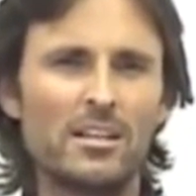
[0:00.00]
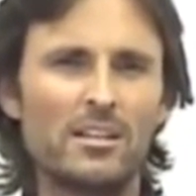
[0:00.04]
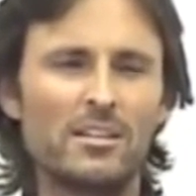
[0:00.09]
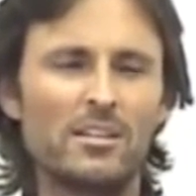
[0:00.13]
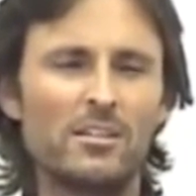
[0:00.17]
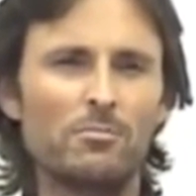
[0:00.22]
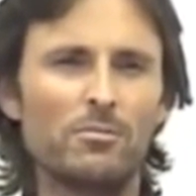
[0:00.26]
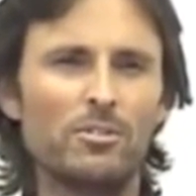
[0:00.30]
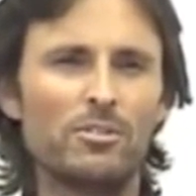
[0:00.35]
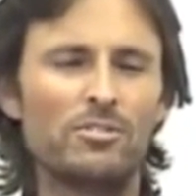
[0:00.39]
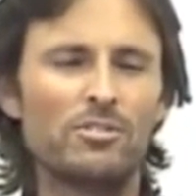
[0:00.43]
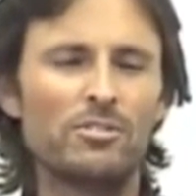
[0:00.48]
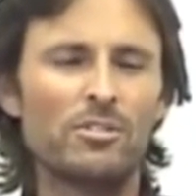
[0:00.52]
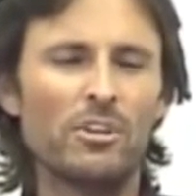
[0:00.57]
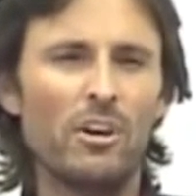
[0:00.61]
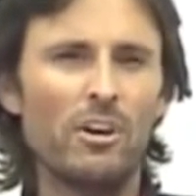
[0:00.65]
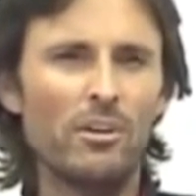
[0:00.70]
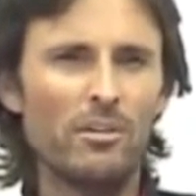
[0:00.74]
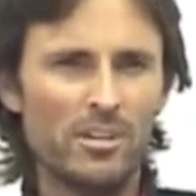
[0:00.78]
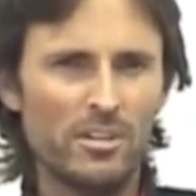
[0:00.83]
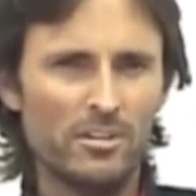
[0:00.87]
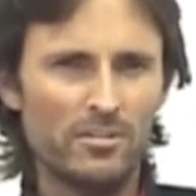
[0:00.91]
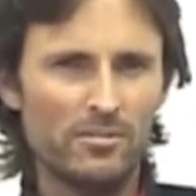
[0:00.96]
the
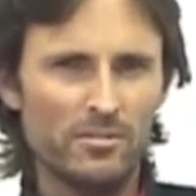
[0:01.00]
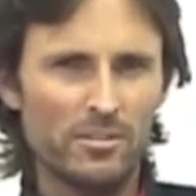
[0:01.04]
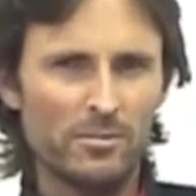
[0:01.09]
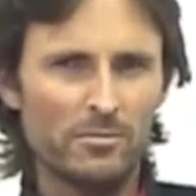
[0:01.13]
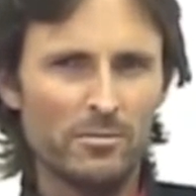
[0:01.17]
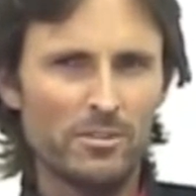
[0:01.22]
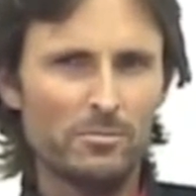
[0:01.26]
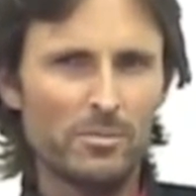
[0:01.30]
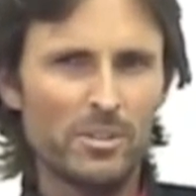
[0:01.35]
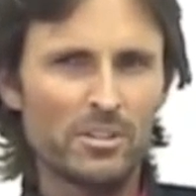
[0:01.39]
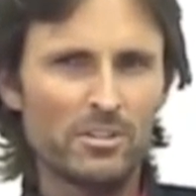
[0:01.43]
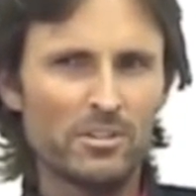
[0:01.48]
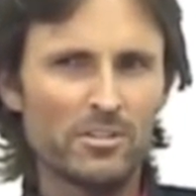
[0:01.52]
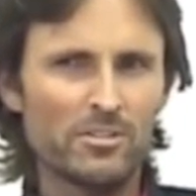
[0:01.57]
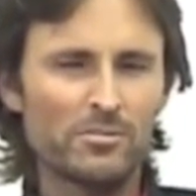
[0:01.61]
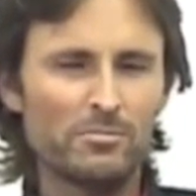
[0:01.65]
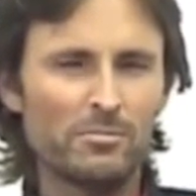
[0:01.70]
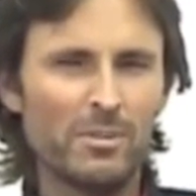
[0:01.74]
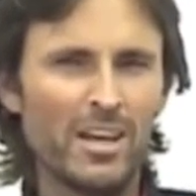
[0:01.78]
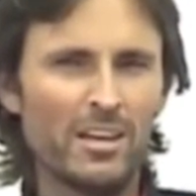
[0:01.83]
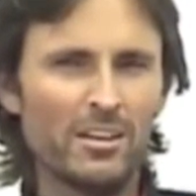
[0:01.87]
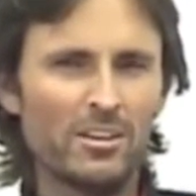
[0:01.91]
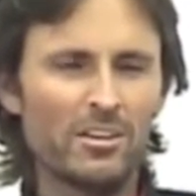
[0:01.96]
majority of them are because
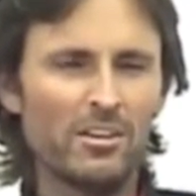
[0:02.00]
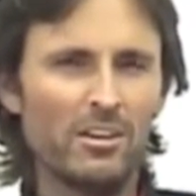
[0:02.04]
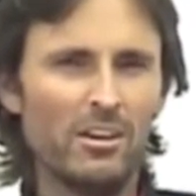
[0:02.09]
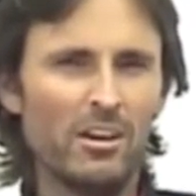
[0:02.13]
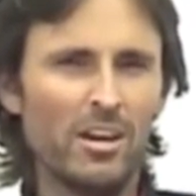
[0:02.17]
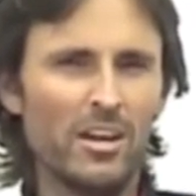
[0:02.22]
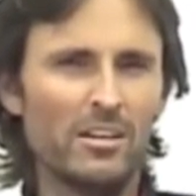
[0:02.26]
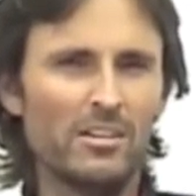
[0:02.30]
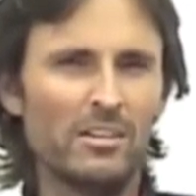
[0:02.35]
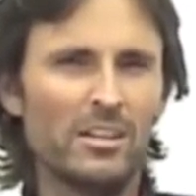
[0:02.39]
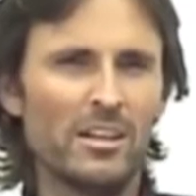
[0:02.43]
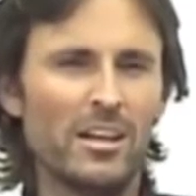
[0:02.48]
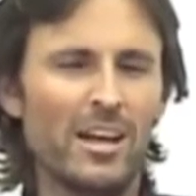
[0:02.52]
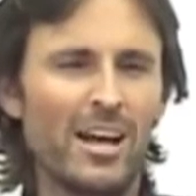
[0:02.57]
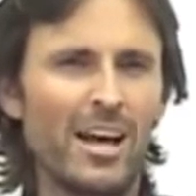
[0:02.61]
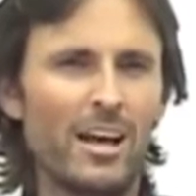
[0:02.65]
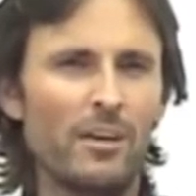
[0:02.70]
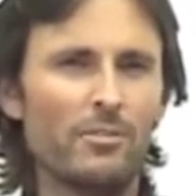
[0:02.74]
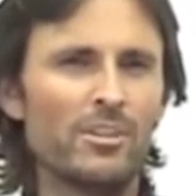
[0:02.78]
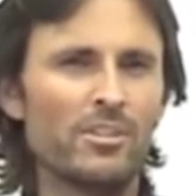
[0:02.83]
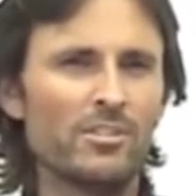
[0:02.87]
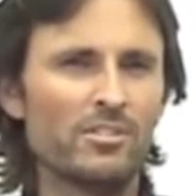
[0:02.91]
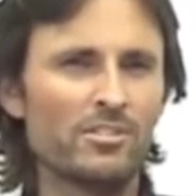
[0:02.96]
mankind
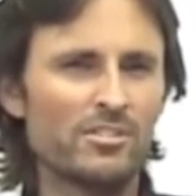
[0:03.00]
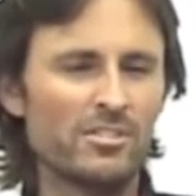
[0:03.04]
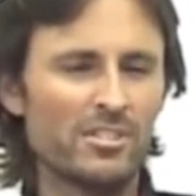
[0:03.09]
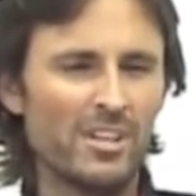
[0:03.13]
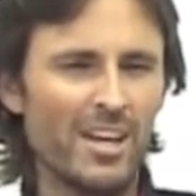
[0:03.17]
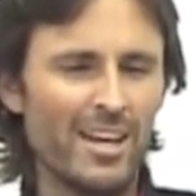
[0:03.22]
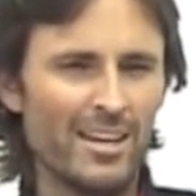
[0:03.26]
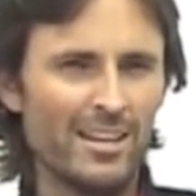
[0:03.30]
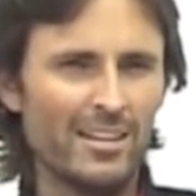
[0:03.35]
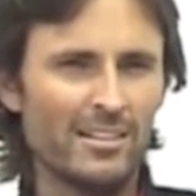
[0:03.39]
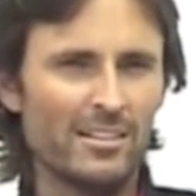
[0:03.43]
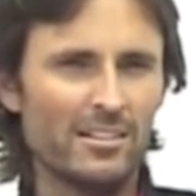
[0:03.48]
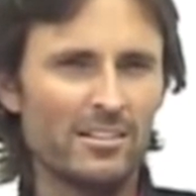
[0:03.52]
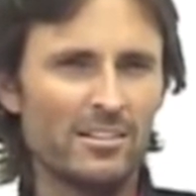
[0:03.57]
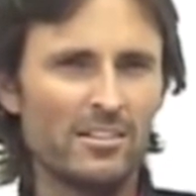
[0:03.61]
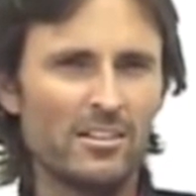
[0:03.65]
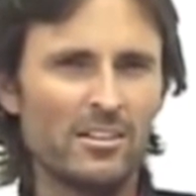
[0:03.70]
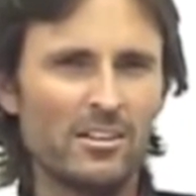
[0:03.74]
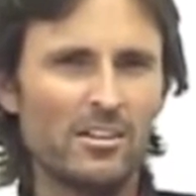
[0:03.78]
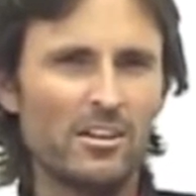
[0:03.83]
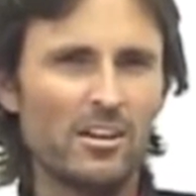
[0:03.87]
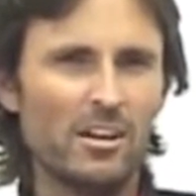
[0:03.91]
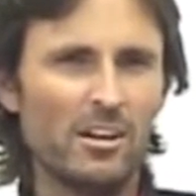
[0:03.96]
are in a state
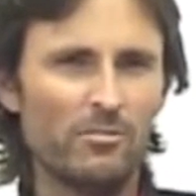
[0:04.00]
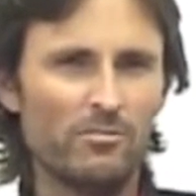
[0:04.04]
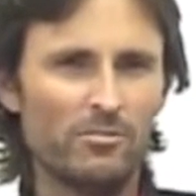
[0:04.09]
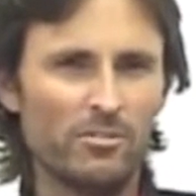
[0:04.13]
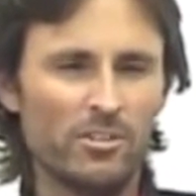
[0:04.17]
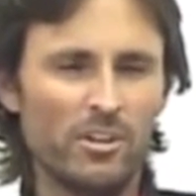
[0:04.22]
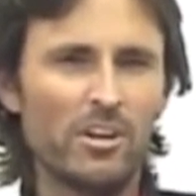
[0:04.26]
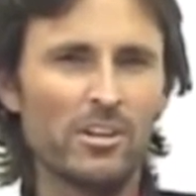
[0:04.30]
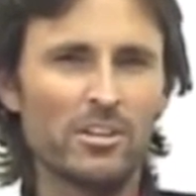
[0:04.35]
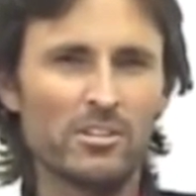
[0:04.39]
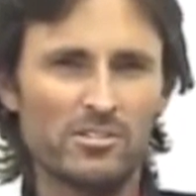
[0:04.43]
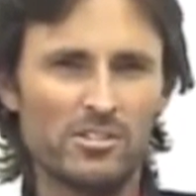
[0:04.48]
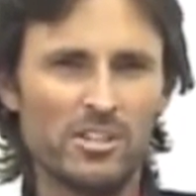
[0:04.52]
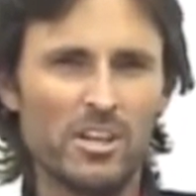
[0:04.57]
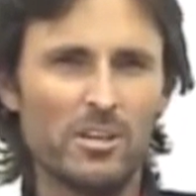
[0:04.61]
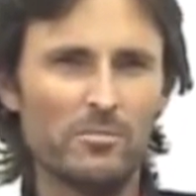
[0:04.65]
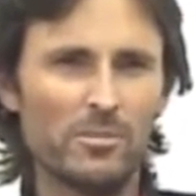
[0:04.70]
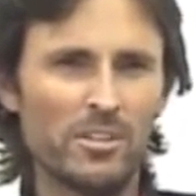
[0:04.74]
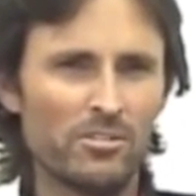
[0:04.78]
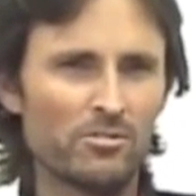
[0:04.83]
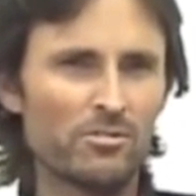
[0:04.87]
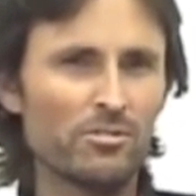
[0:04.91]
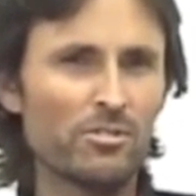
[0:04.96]
of not
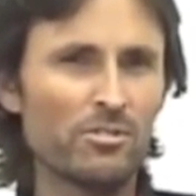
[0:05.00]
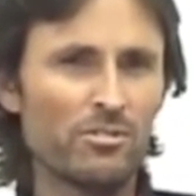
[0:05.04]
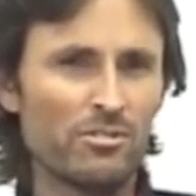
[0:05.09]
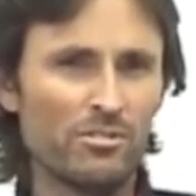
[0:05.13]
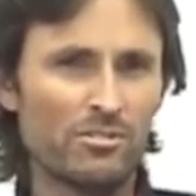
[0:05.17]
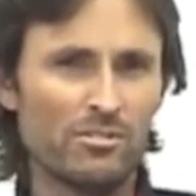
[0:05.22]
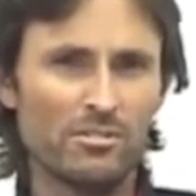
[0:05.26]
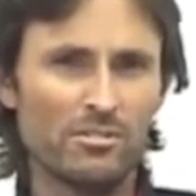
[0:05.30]
accepting truth.